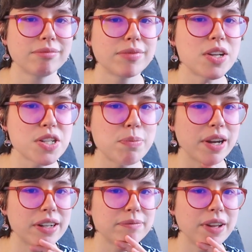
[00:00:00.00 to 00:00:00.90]
There's a
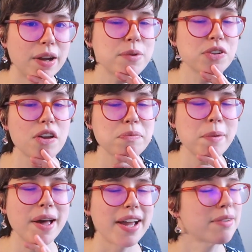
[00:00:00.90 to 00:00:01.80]
bear. I almost lost
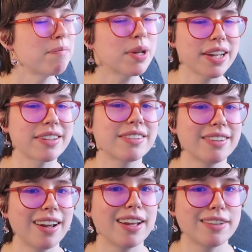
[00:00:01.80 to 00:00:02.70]
my mind, but
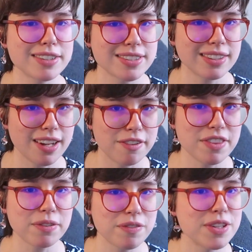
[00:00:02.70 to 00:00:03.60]
I looked enough
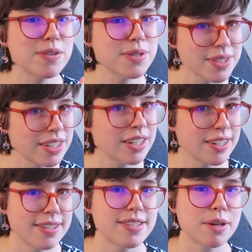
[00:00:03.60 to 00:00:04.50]
in the reviews.
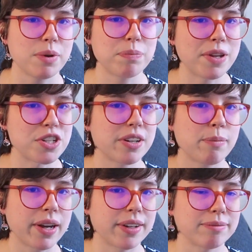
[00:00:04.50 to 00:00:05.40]
Someone mentioned a
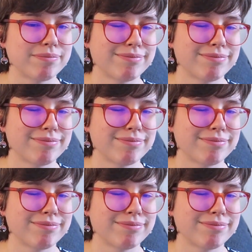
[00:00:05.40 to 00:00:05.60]
bear.